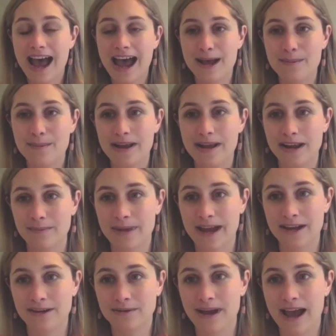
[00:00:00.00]
and I'm
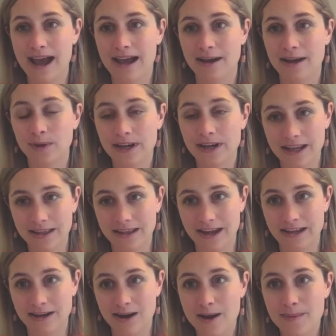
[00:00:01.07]
now
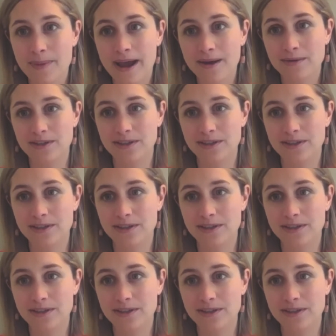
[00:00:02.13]
working in IBEC,